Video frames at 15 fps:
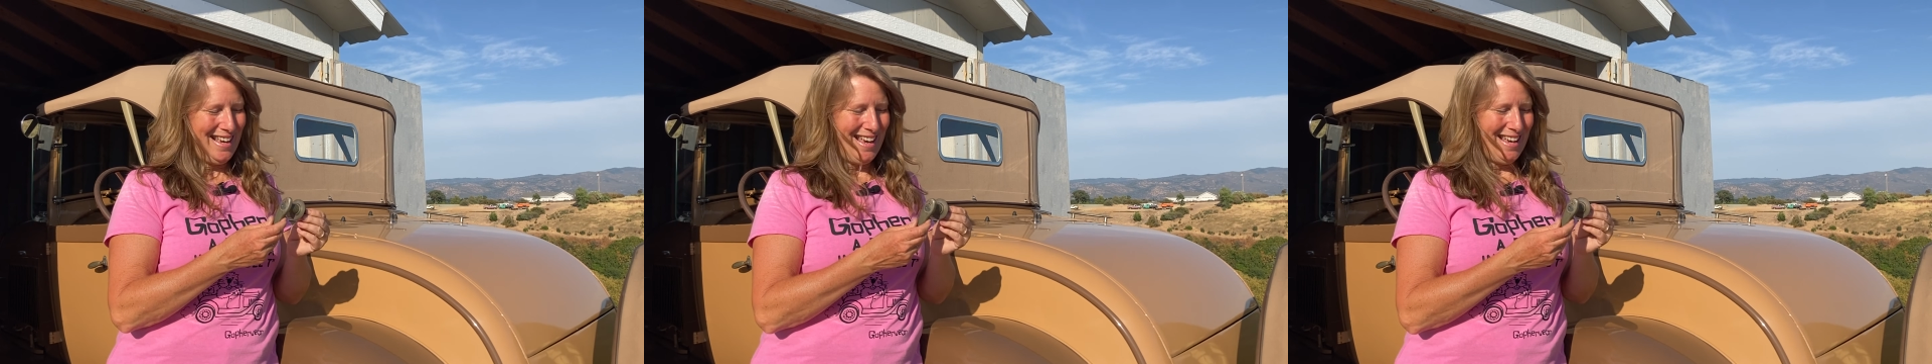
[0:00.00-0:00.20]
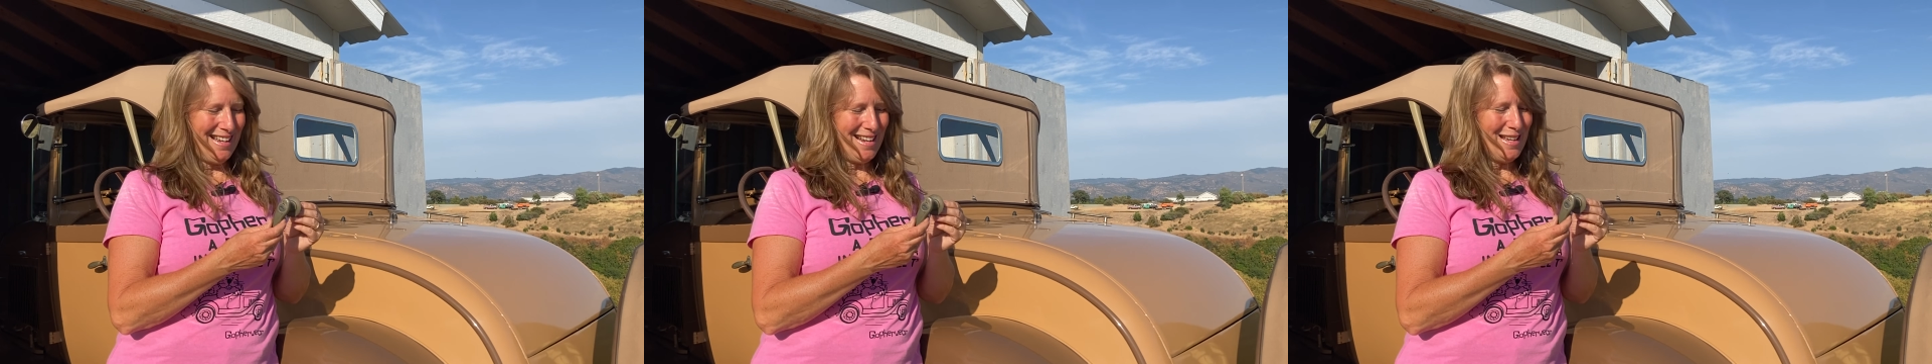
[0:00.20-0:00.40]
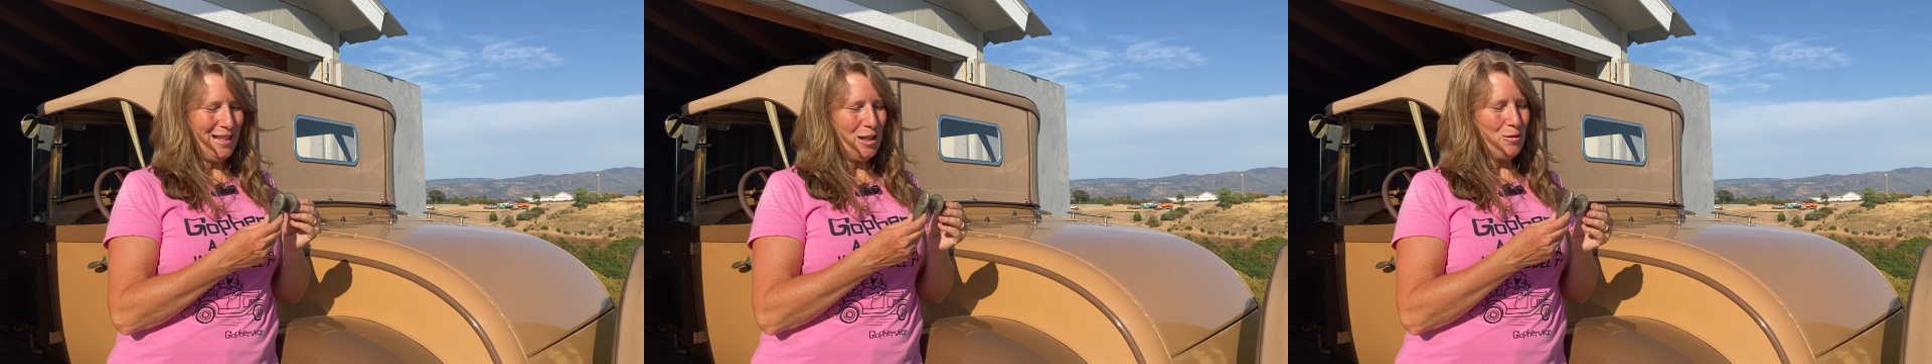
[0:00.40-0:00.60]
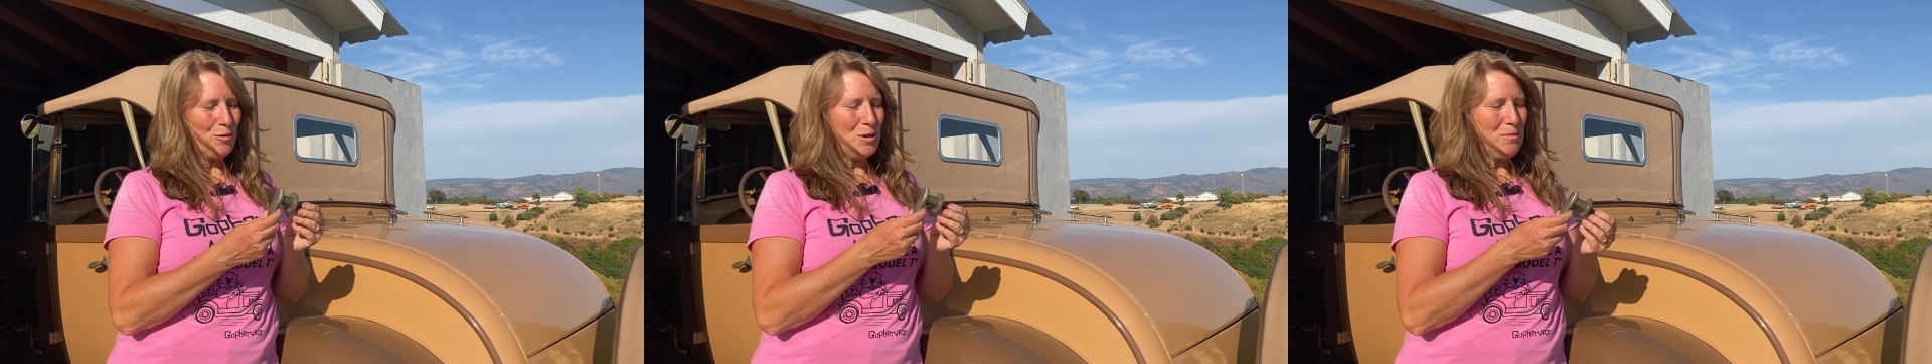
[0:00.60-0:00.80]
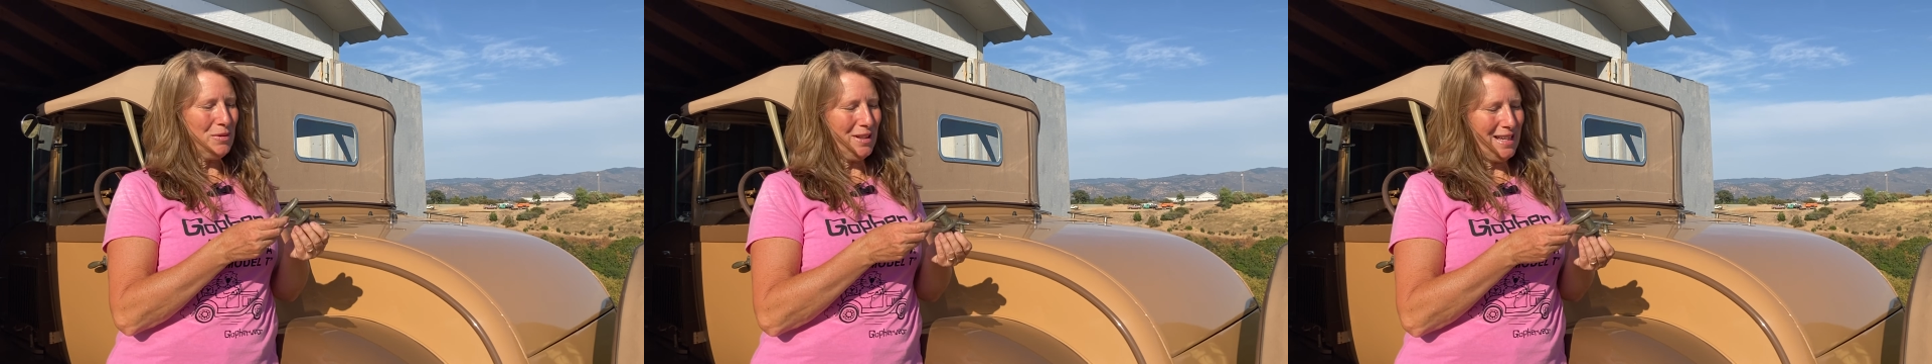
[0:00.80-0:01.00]
and I can
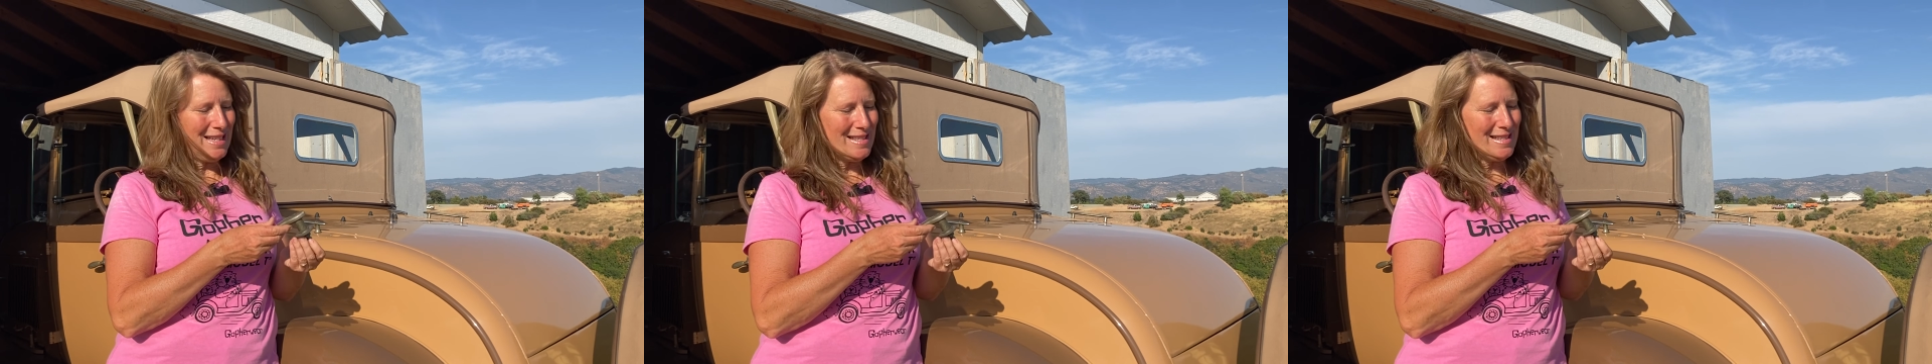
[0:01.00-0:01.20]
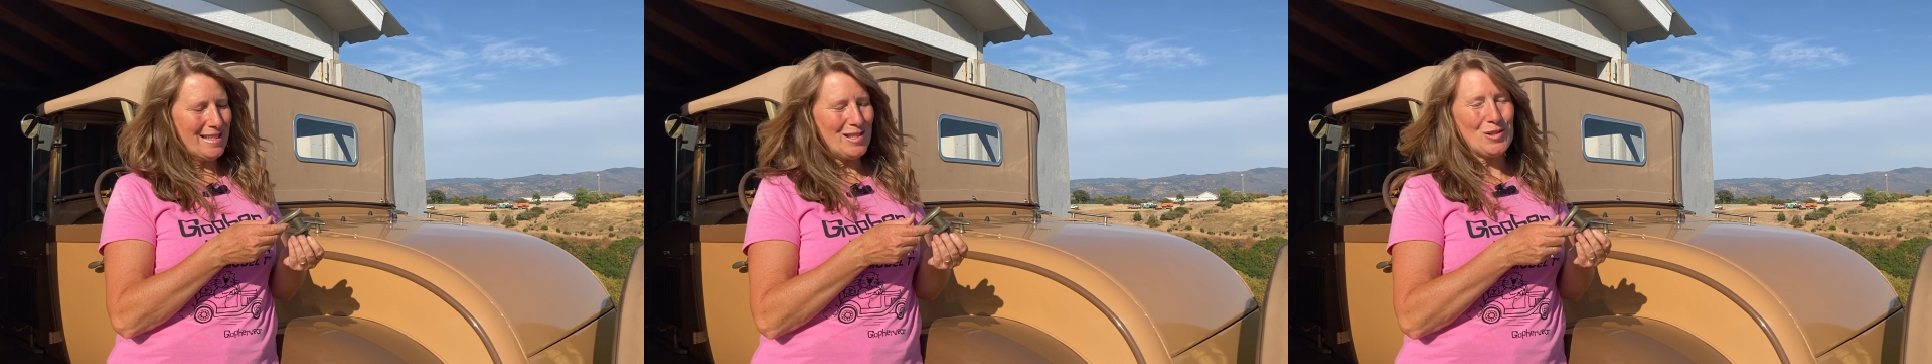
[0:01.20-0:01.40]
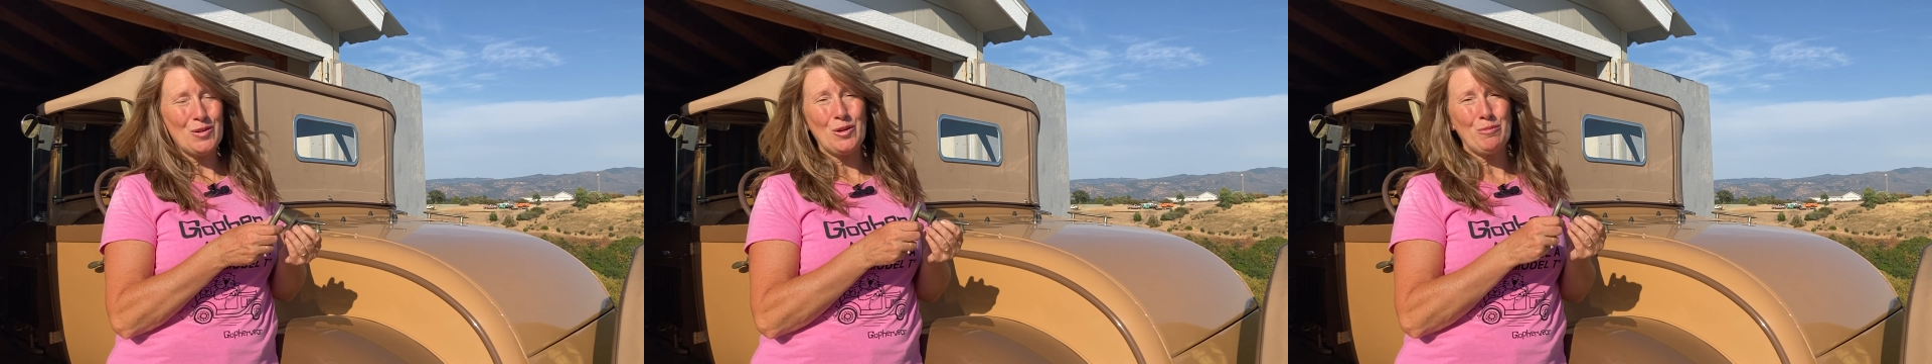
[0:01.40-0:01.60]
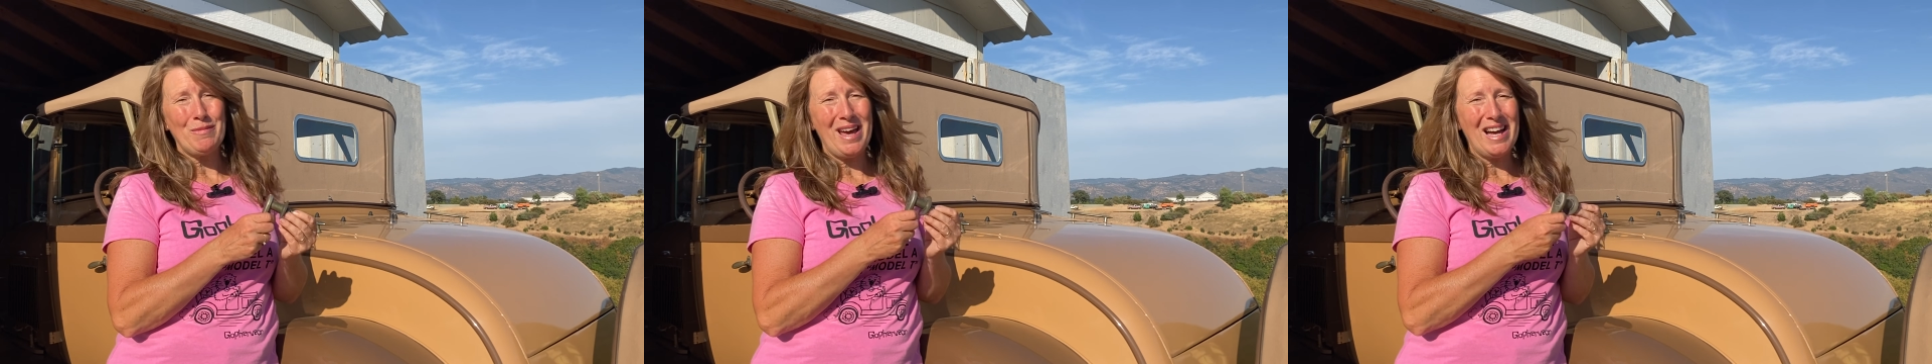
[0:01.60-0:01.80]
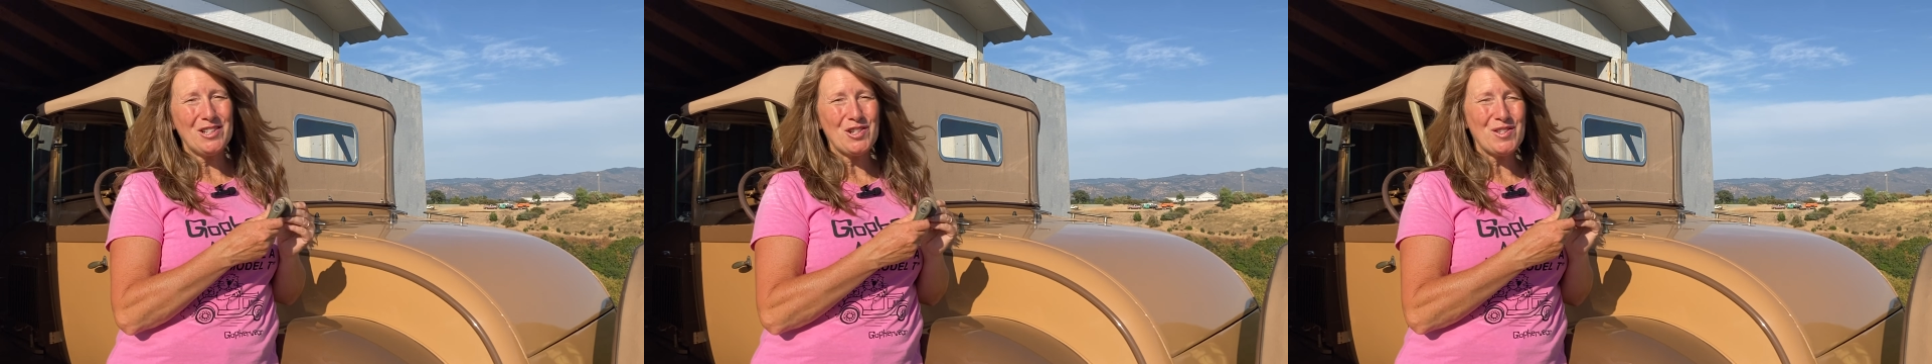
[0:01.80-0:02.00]
replace it so it
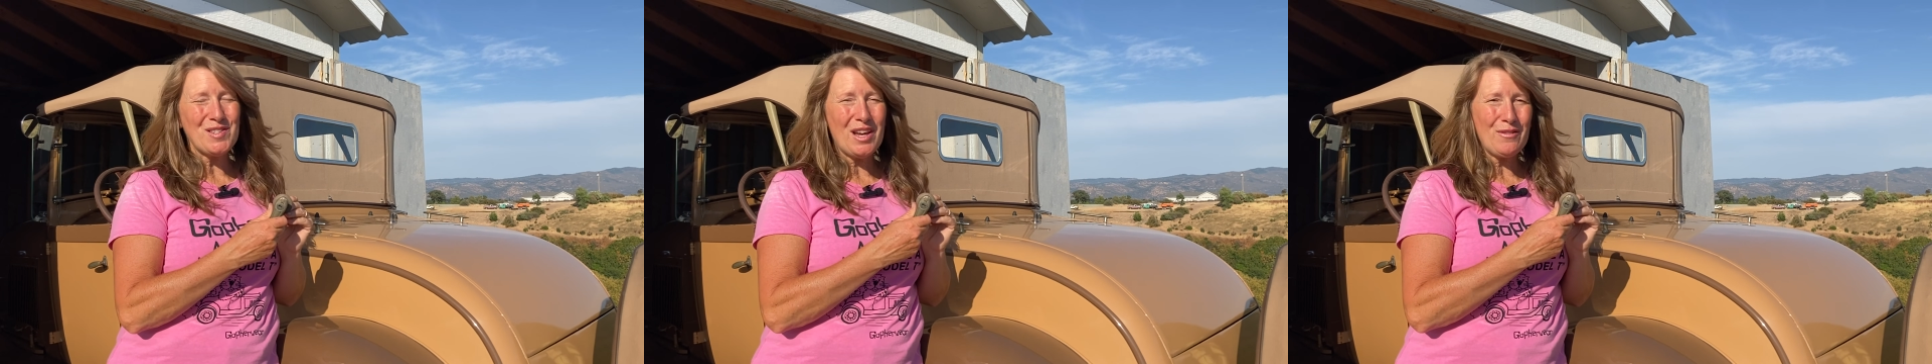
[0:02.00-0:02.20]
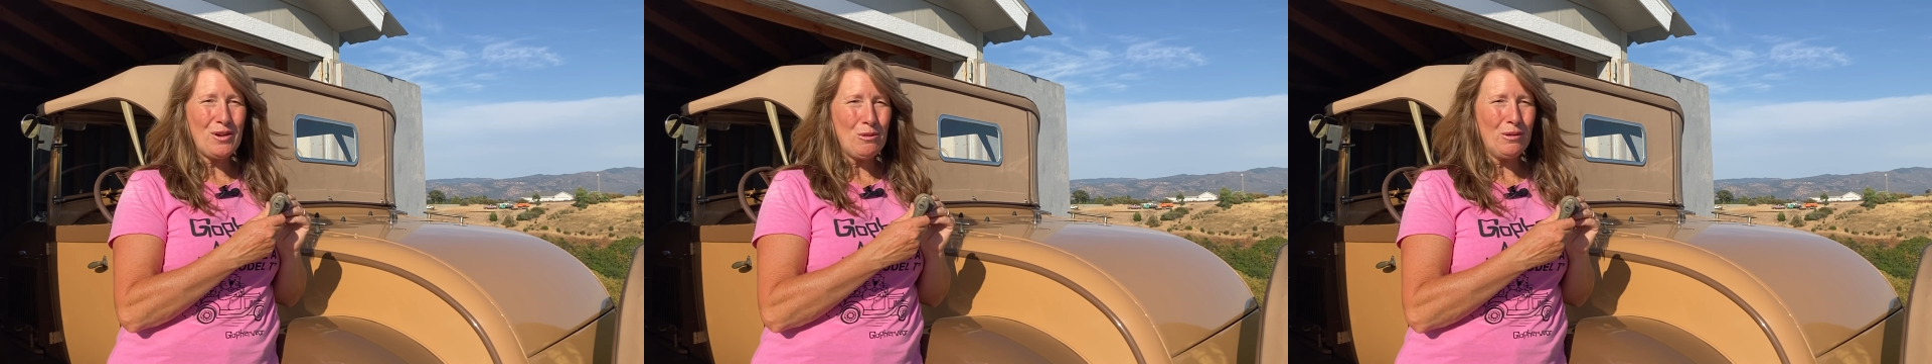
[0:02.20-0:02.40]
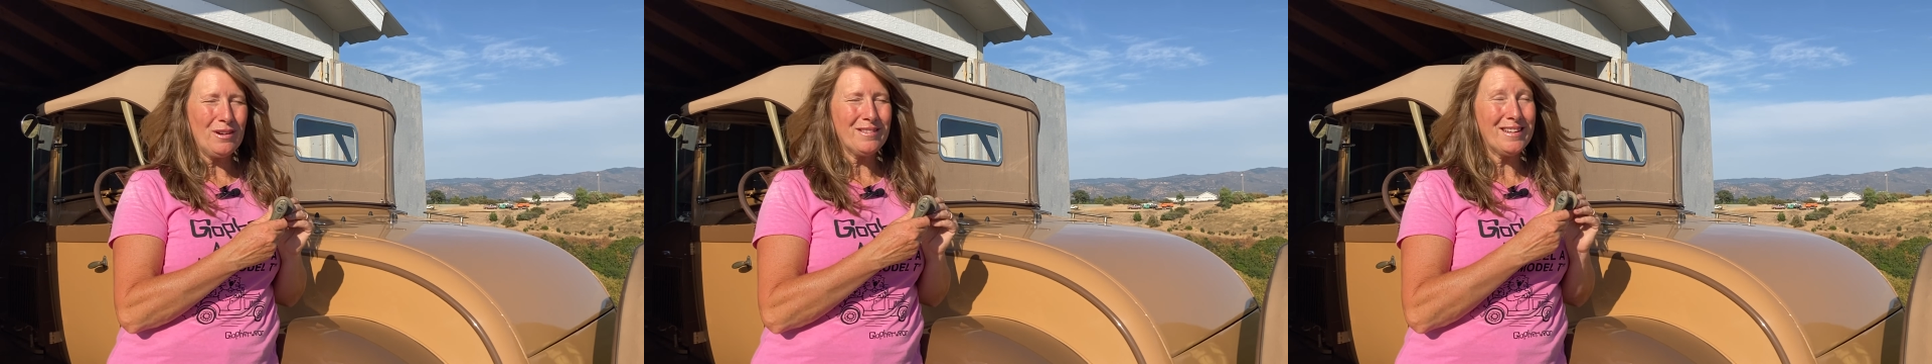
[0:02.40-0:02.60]
matches everywhere,